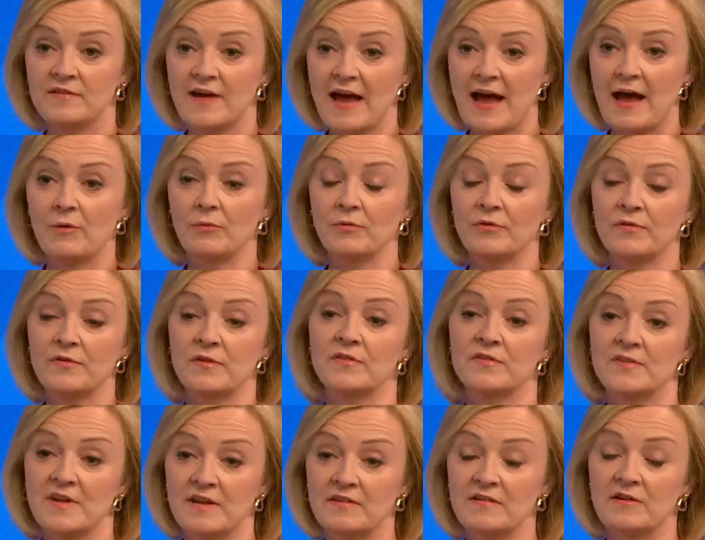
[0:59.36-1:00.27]
towns
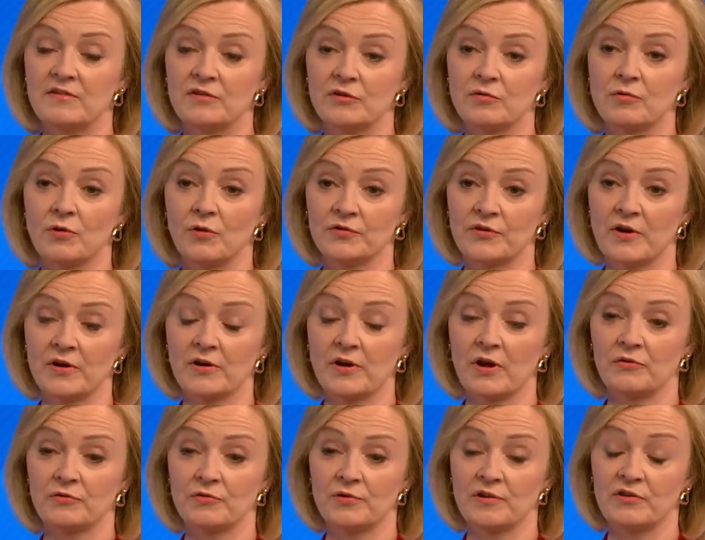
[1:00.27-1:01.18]
and cities across our
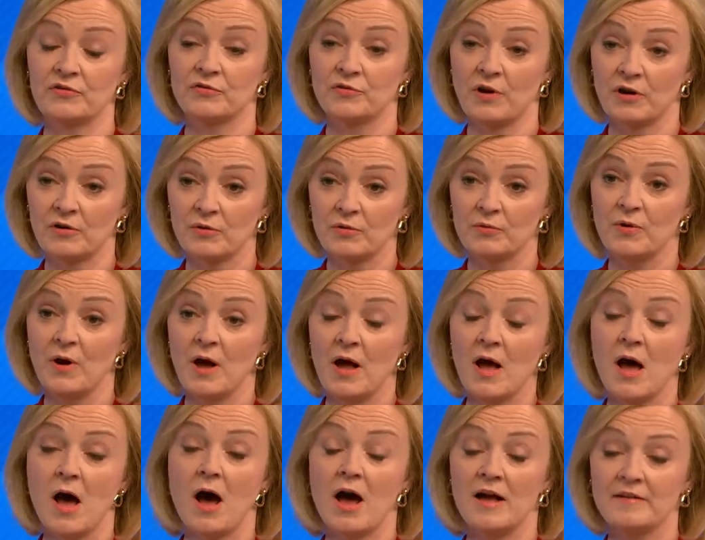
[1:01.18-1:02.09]
country struggle.
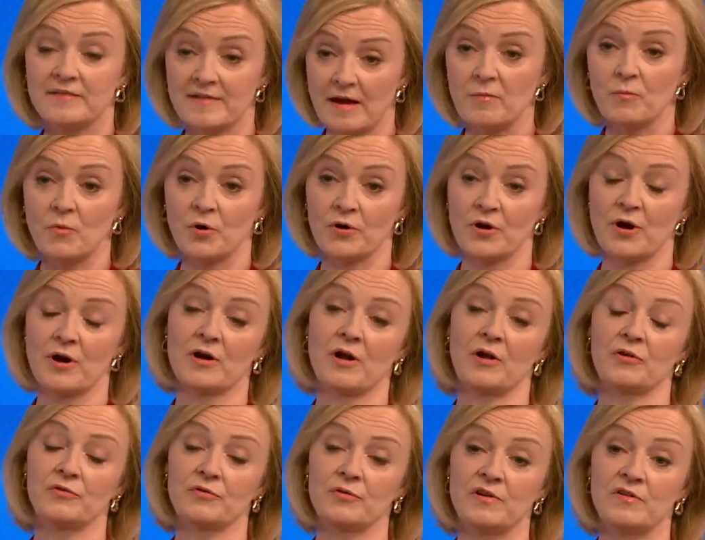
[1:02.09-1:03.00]
I don't want our
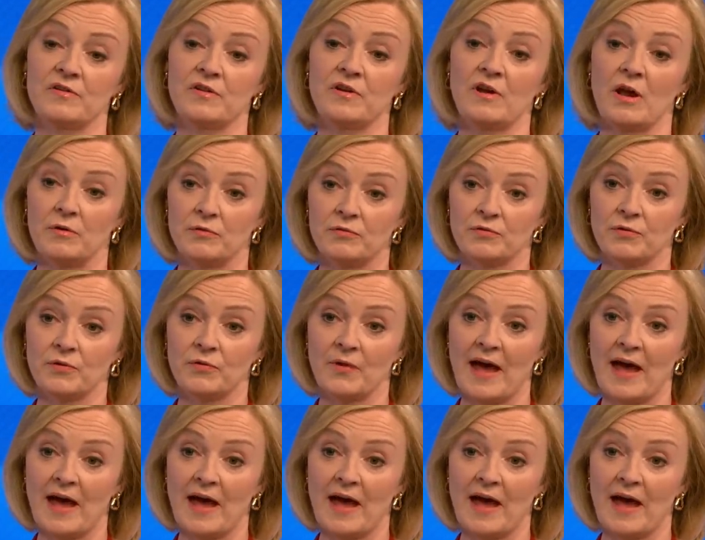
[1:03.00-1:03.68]
country to go through